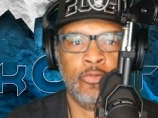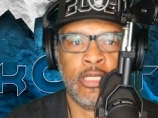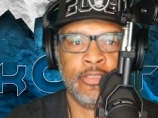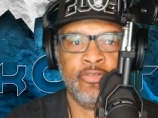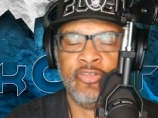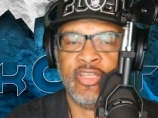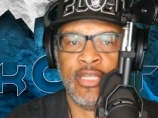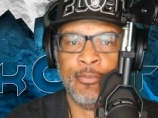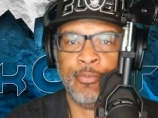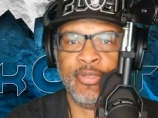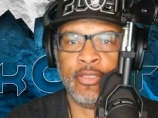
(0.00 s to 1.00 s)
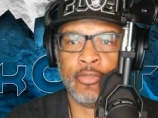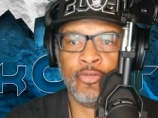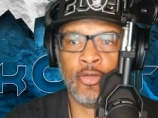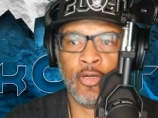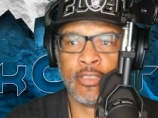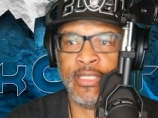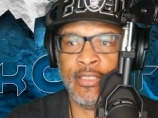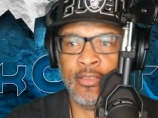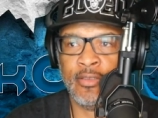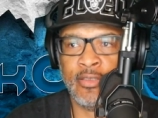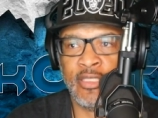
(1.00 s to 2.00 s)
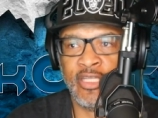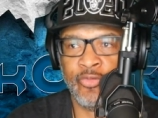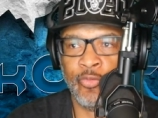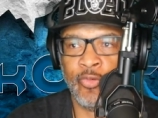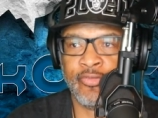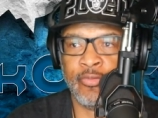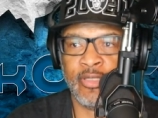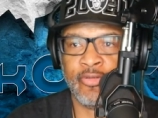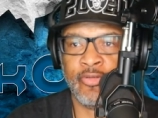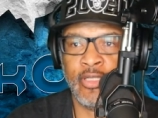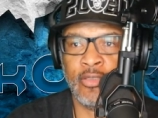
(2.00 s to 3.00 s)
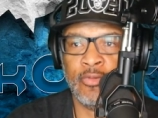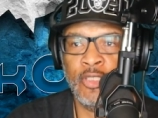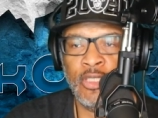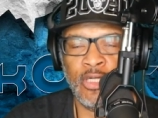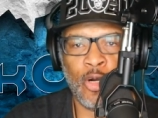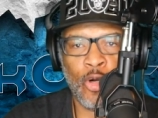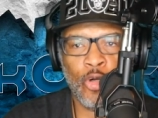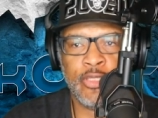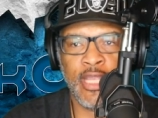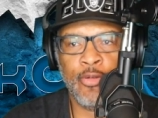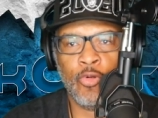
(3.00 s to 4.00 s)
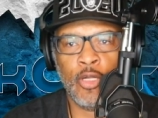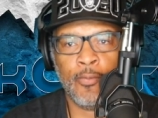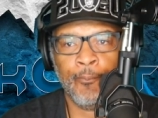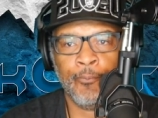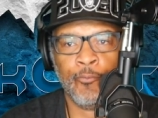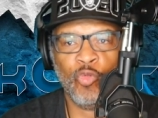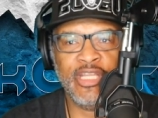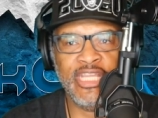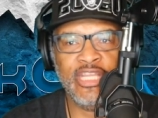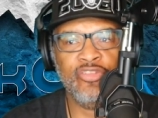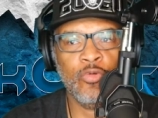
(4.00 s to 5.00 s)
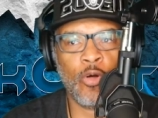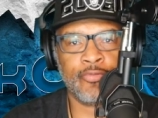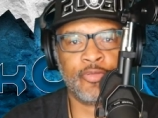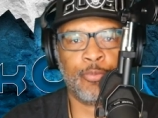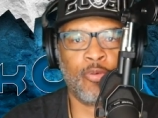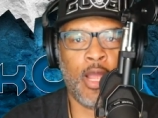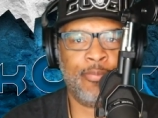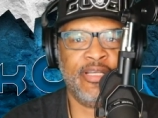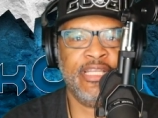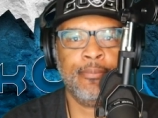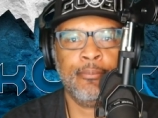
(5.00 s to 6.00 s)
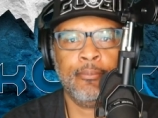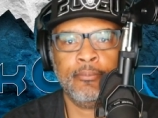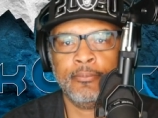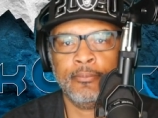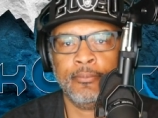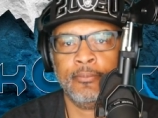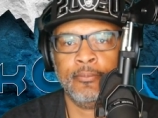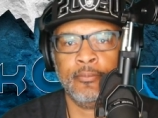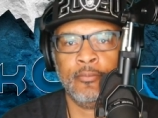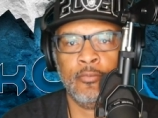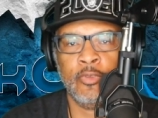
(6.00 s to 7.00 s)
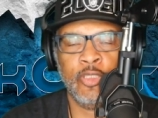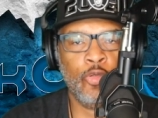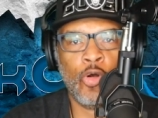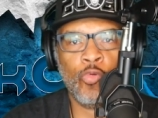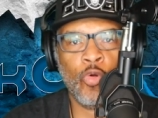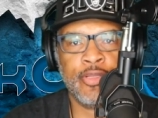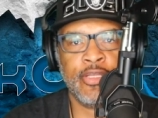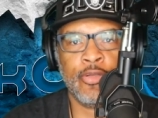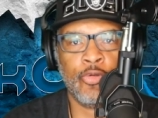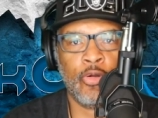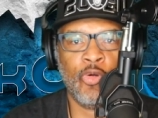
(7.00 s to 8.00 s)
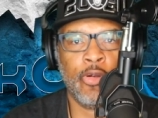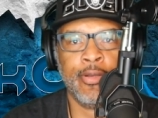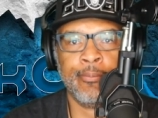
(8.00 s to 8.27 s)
I just came up here to talk and get the rest of my stuff. Oh, okay, well, we need you off the property. You don't work here no more.